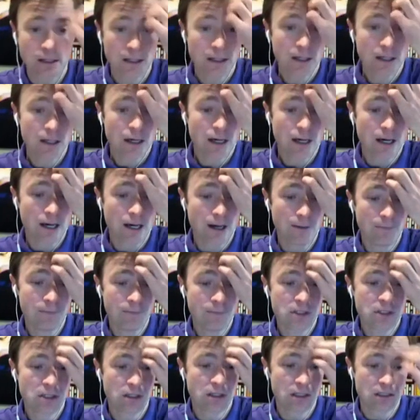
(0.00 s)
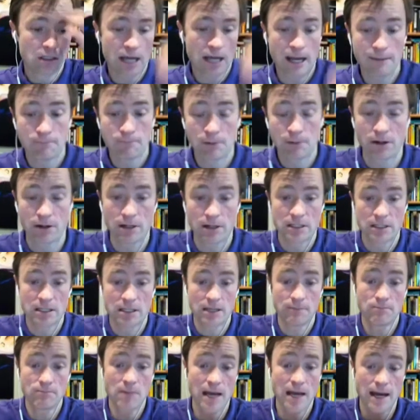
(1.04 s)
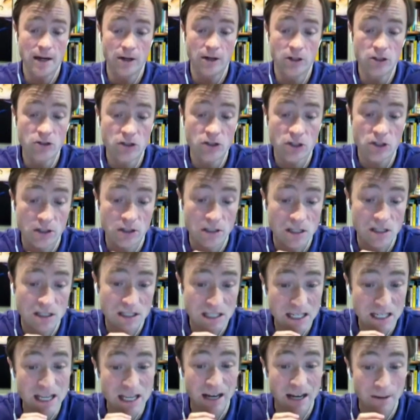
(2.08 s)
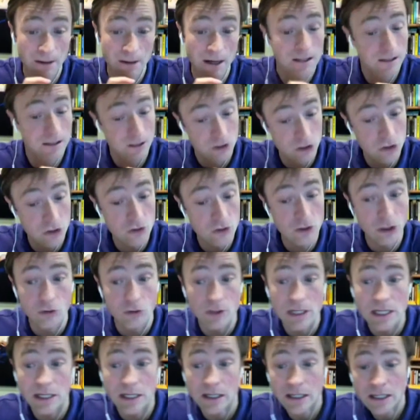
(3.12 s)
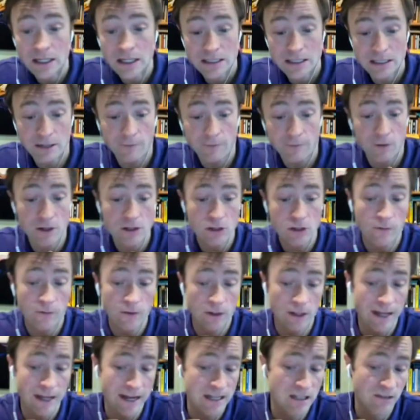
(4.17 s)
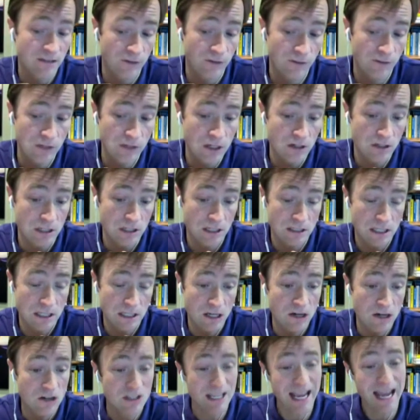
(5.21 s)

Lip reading: to the time periods that matter, you start to see a 2-degree difference over the last 50 or 60 years.